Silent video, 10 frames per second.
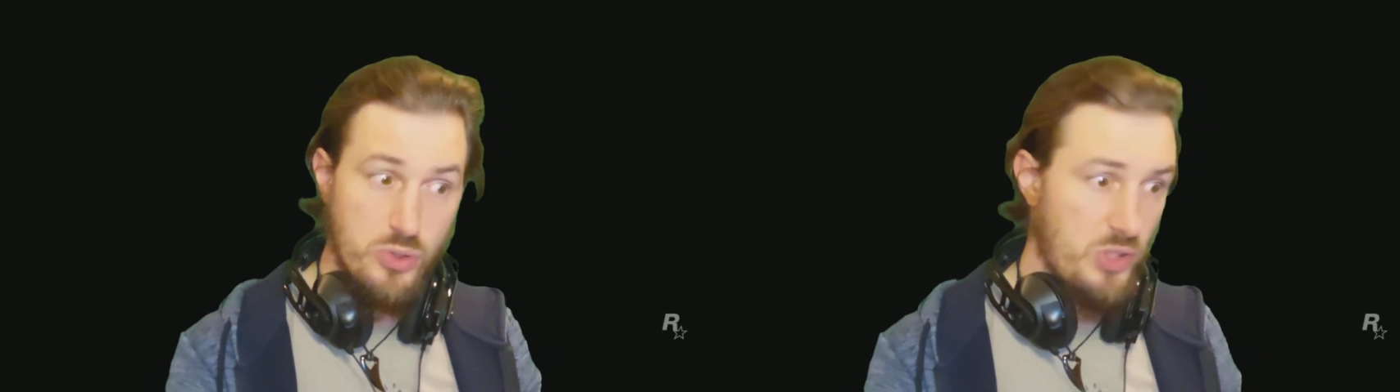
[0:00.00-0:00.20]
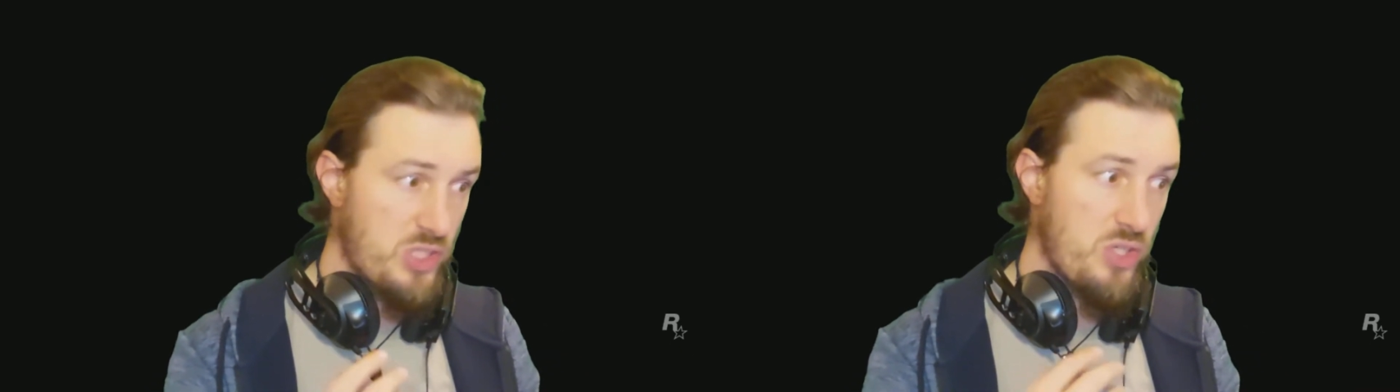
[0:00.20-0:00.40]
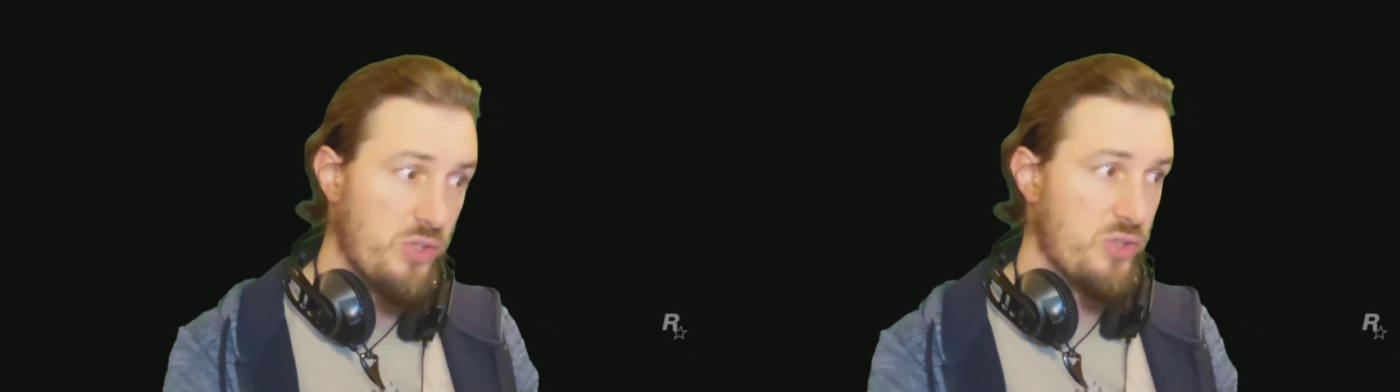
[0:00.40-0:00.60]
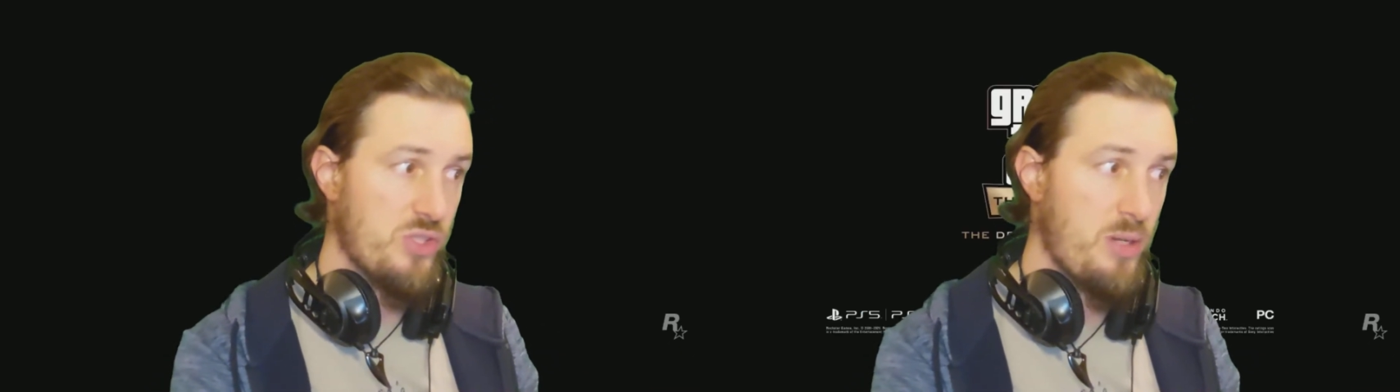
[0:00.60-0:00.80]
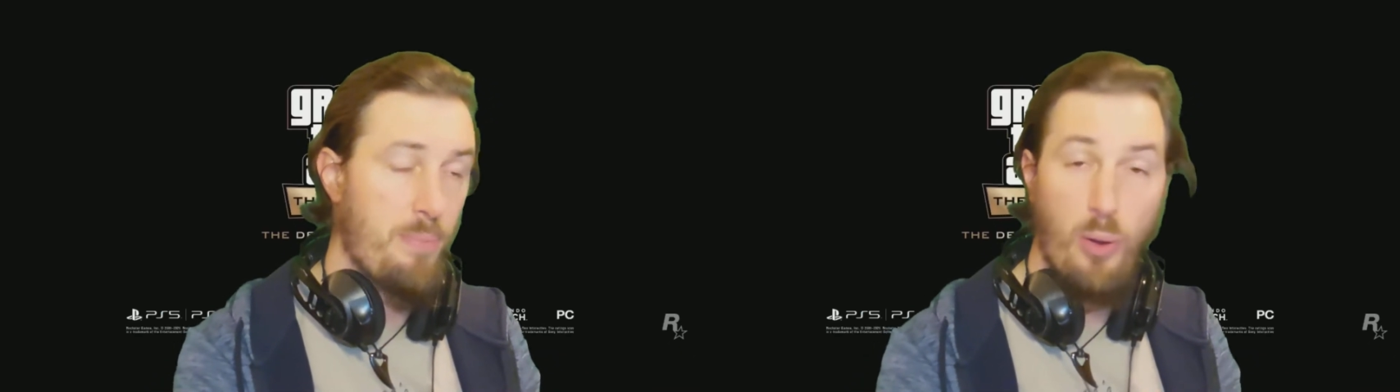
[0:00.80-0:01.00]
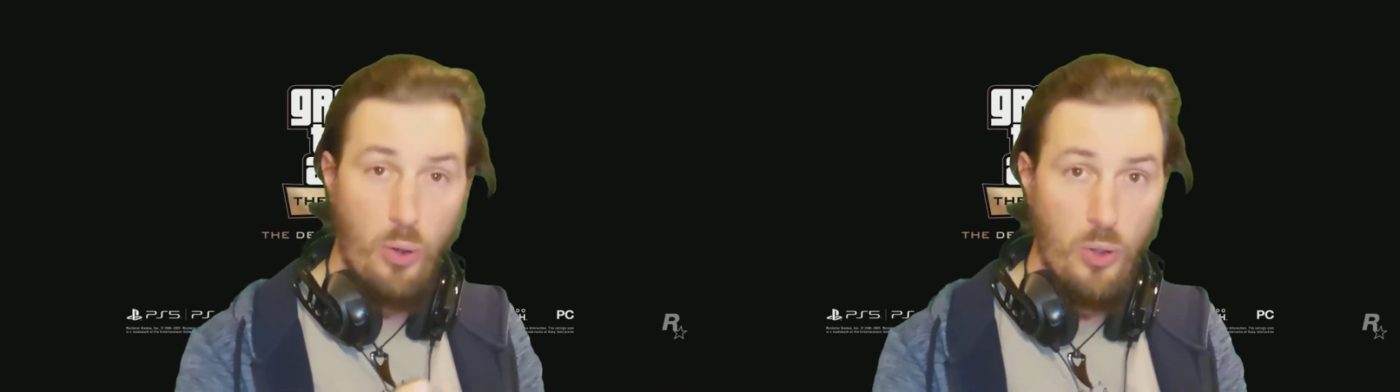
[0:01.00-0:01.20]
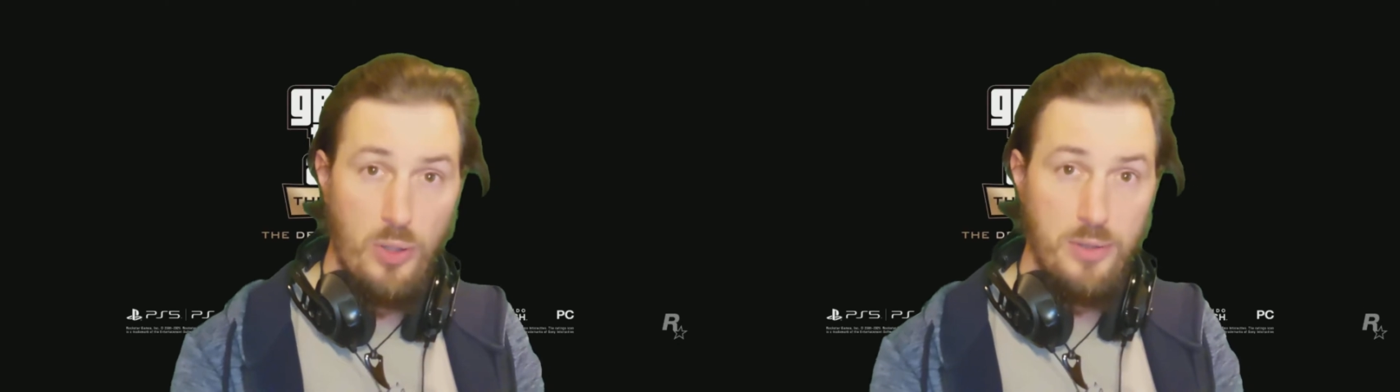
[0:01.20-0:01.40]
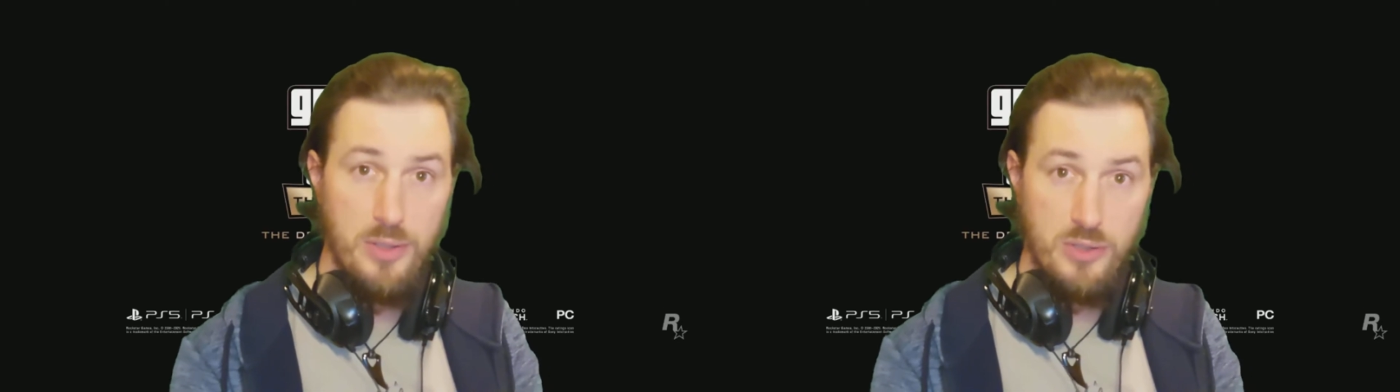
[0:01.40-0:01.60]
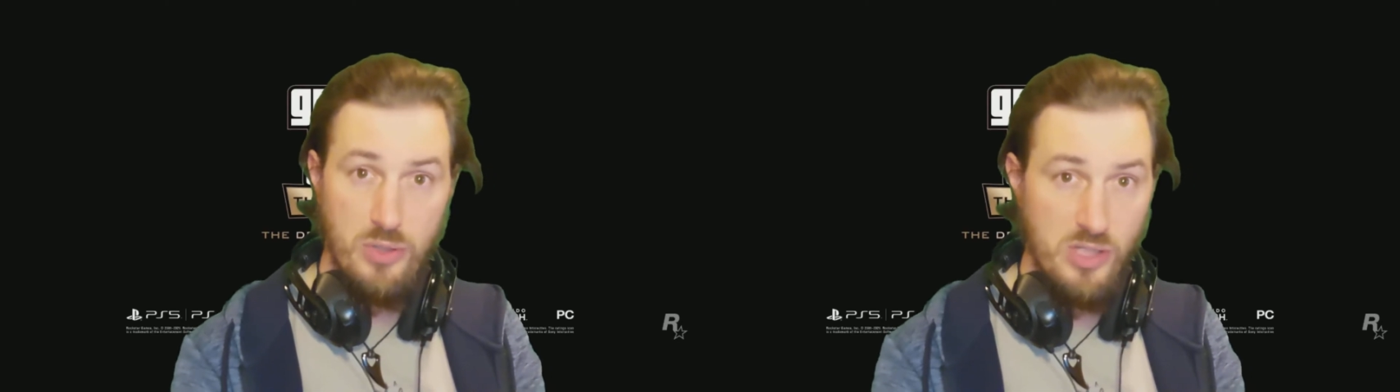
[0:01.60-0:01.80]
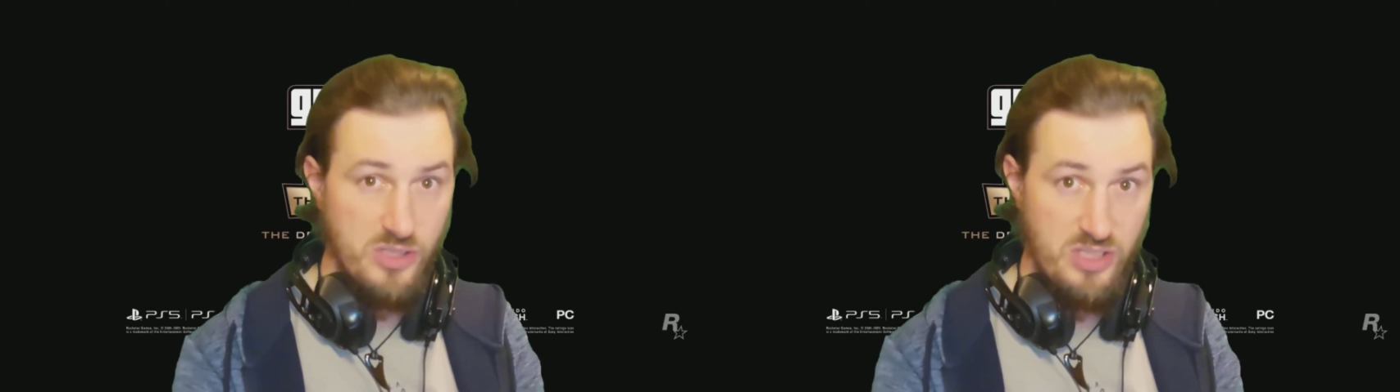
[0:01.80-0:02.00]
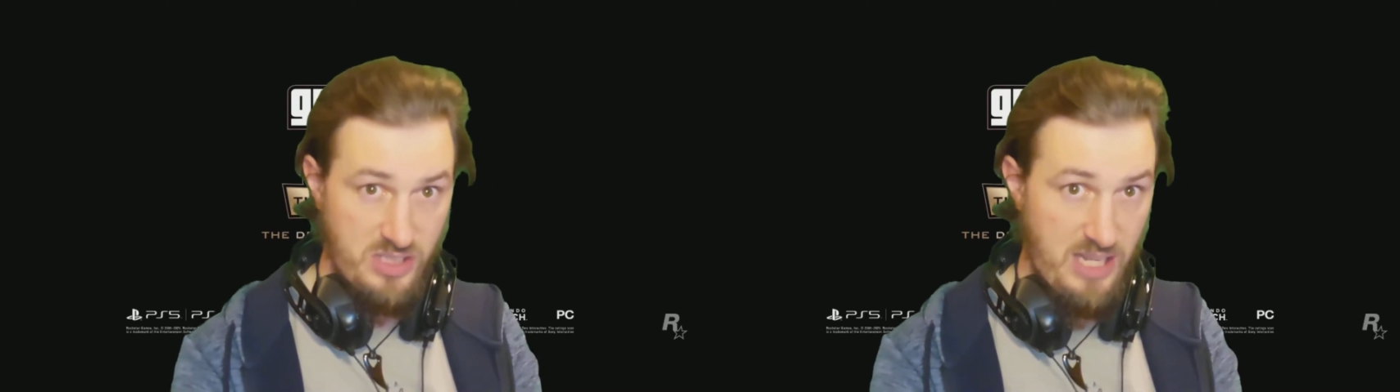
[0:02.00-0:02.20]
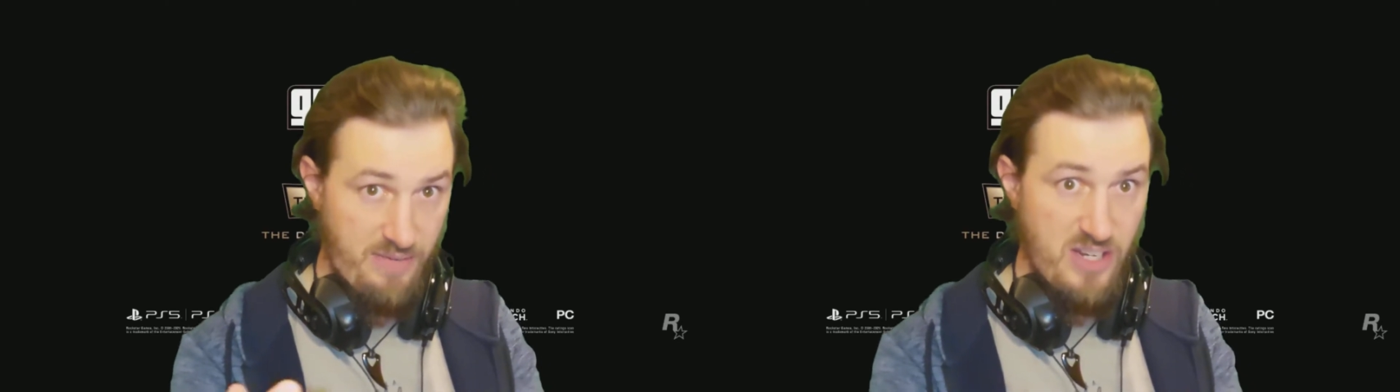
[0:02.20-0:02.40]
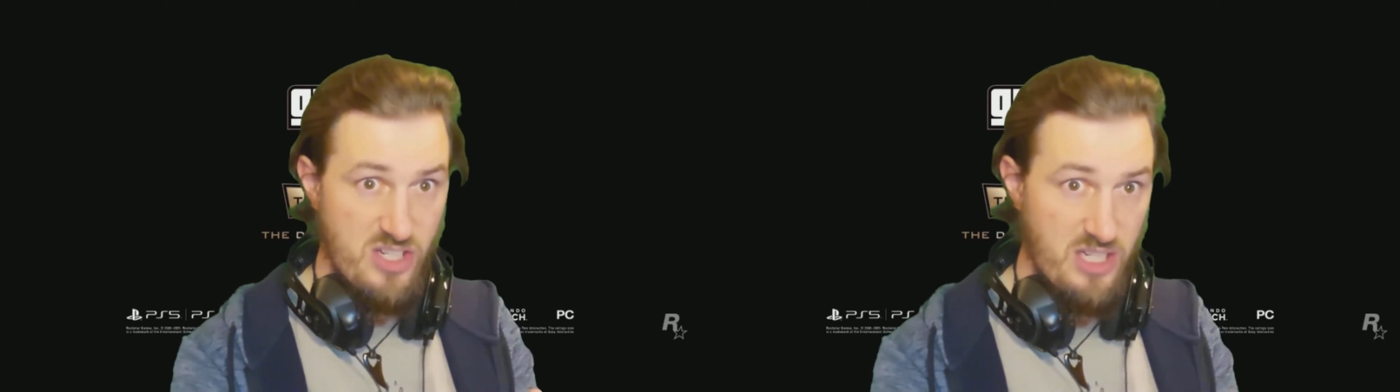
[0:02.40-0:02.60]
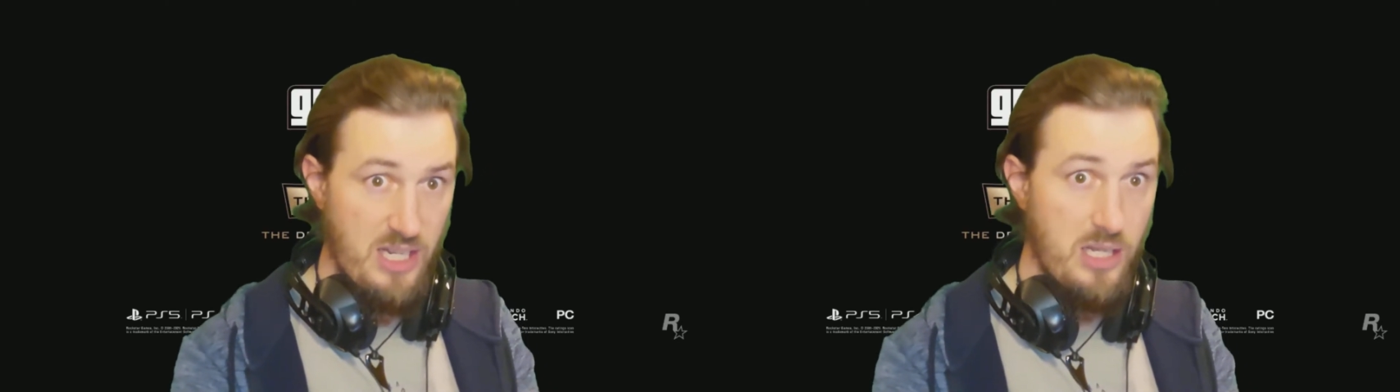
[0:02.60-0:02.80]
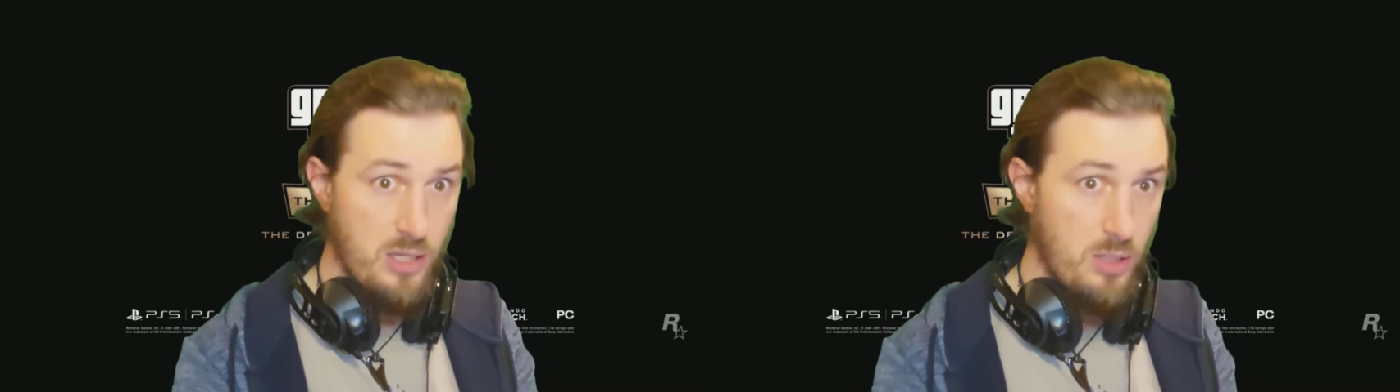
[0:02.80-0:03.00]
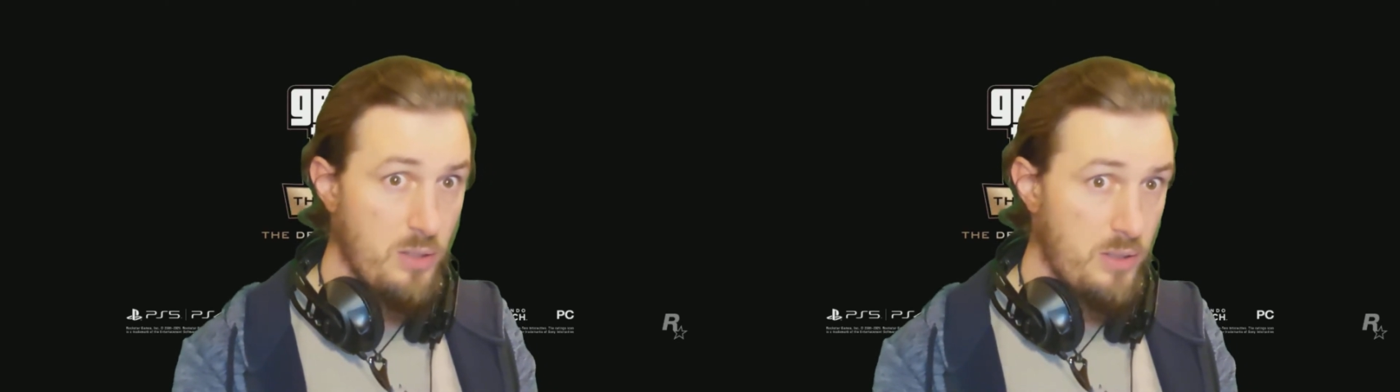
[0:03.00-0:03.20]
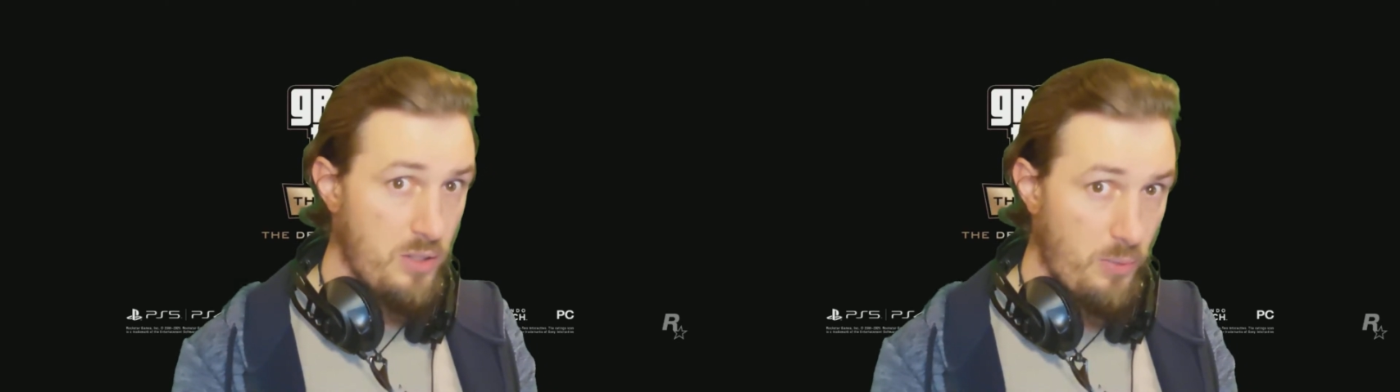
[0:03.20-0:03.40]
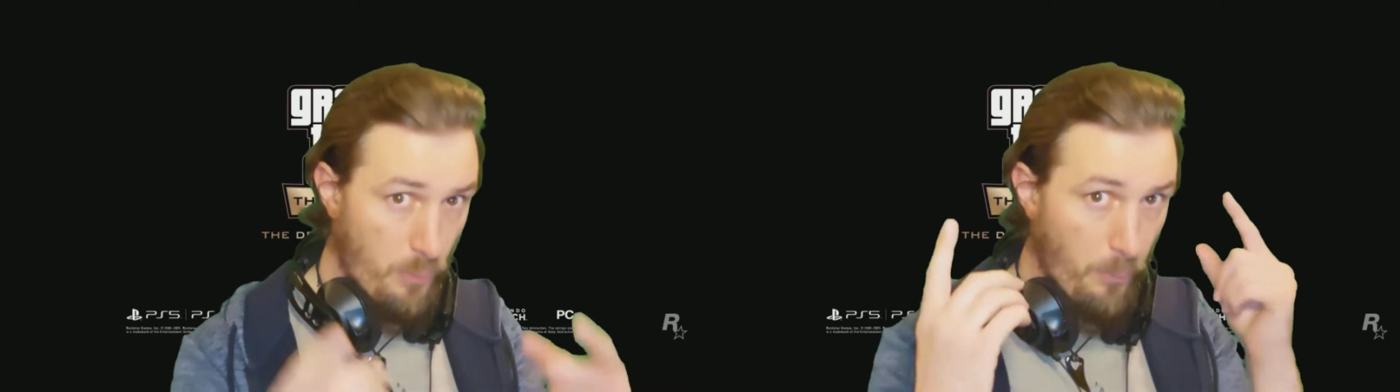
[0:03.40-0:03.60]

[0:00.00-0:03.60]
so it's not just a port across, they've actually, you know,